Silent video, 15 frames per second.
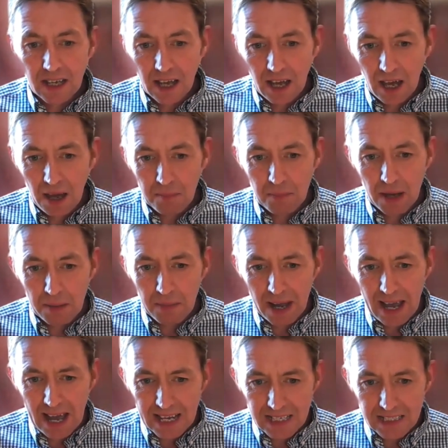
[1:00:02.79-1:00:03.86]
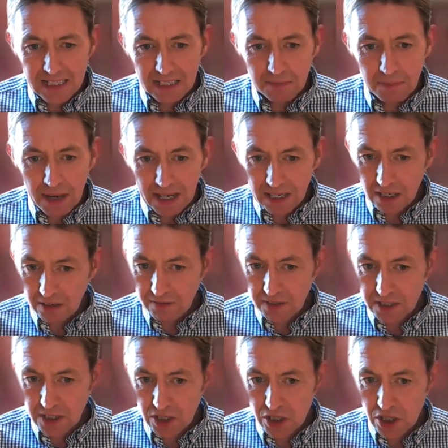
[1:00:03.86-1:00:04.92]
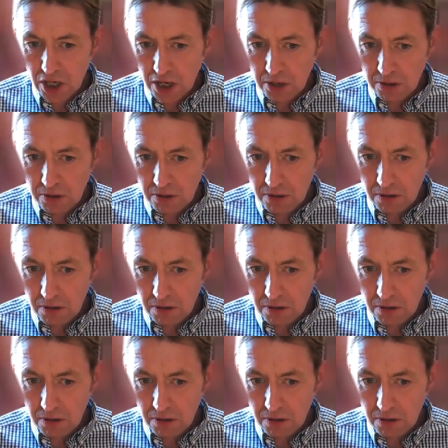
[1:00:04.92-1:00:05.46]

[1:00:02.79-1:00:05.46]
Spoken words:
am I handing back over to Jo?